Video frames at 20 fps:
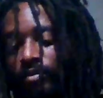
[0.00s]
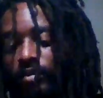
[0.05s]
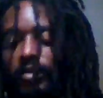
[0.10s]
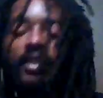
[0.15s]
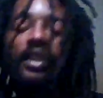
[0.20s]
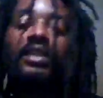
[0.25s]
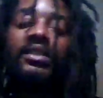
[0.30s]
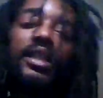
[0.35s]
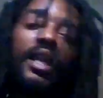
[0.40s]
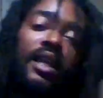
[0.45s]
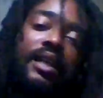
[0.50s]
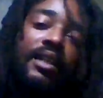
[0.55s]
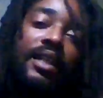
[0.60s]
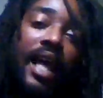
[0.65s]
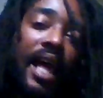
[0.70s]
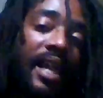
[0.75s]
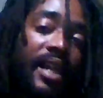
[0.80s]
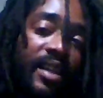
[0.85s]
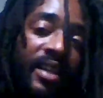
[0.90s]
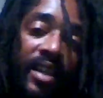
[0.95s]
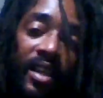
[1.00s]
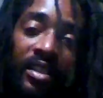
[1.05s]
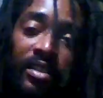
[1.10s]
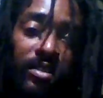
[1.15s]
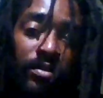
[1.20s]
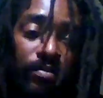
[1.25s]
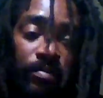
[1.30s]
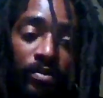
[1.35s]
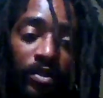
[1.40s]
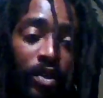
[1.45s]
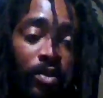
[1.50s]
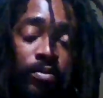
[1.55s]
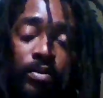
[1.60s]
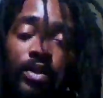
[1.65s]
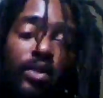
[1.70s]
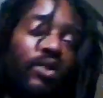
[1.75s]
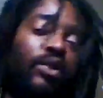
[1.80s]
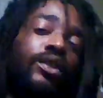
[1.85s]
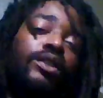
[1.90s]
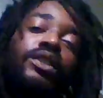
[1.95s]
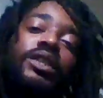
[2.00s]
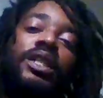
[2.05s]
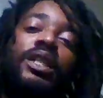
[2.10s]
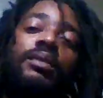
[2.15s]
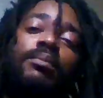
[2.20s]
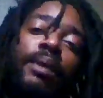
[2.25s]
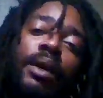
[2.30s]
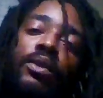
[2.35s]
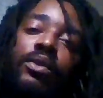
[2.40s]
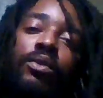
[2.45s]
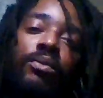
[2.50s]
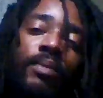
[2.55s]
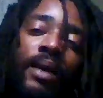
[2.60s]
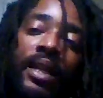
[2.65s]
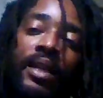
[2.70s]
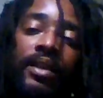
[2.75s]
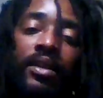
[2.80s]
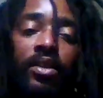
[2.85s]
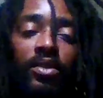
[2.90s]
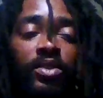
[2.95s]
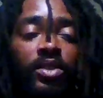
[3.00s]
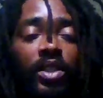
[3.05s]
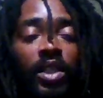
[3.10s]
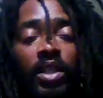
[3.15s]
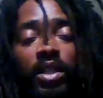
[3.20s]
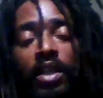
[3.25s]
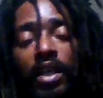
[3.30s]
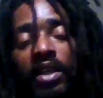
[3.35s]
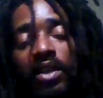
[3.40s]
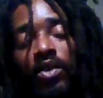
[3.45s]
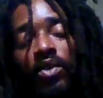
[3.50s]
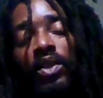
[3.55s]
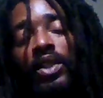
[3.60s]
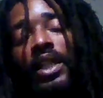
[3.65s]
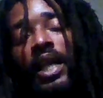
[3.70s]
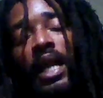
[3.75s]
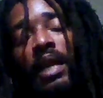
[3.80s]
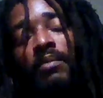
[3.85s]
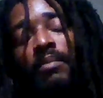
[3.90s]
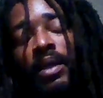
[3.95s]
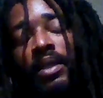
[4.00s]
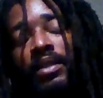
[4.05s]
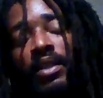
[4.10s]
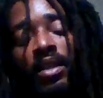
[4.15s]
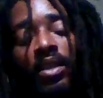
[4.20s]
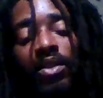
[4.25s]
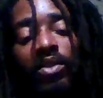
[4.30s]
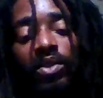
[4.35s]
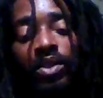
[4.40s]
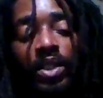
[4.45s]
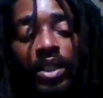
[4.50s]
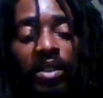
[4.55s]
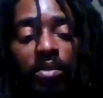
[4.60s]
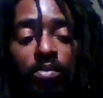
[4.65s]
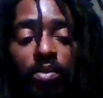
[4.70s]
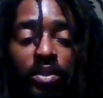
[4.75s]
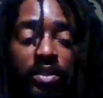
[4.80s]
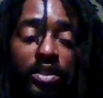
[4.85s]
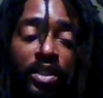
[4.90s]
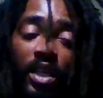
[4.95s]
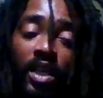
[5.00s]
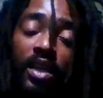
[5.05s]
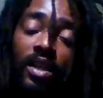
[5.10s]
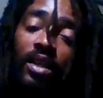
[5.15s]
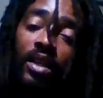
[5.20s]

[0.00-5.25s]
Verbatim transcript: That's like a lot of niggas don't be knowing shit about nobody else's city. They know a lot about their own city, but yeah,